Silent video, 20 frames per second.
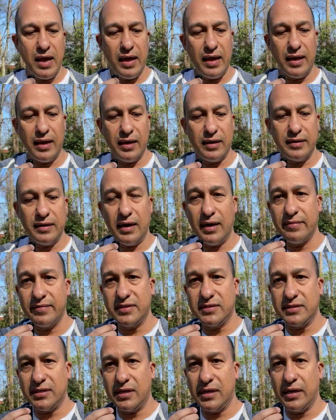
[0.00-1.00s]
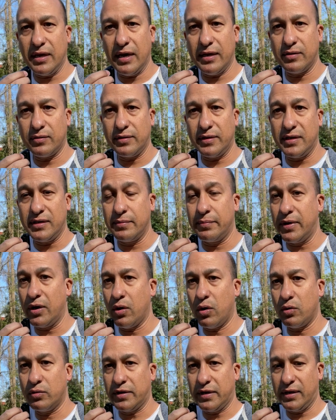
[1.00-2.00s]
And obviously I don't need to be
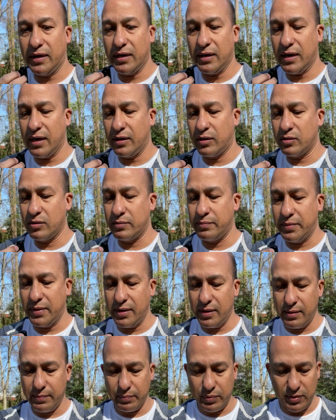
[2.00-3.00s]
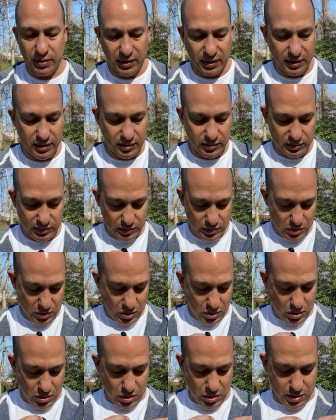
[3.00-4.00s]
holding it. I could be putting it
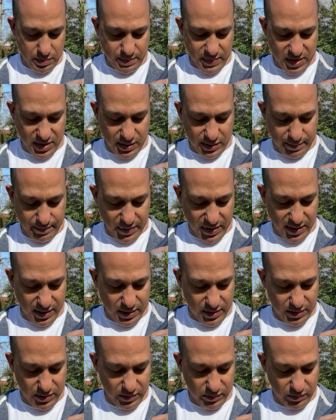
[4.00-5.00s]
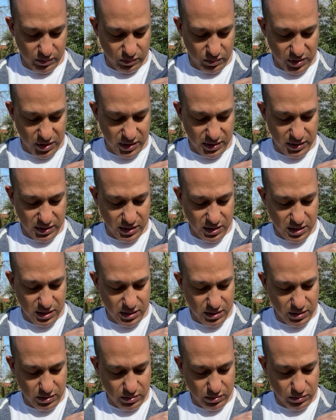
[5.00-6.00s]
on my lapel right
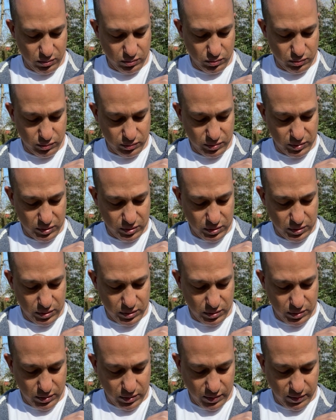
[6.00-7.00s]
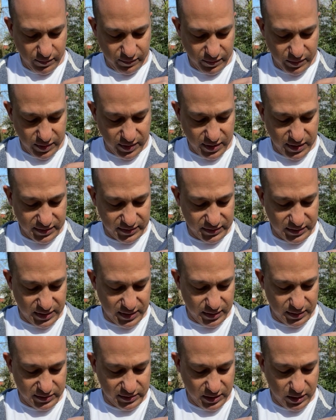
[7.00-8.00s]
here. Ooh, hopefully that's
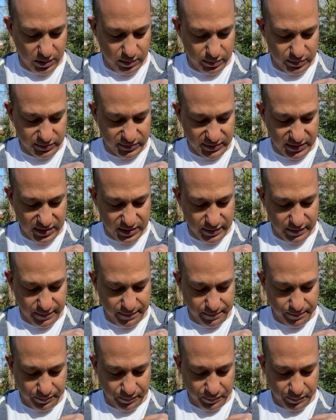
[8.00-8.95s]
not terrible sound.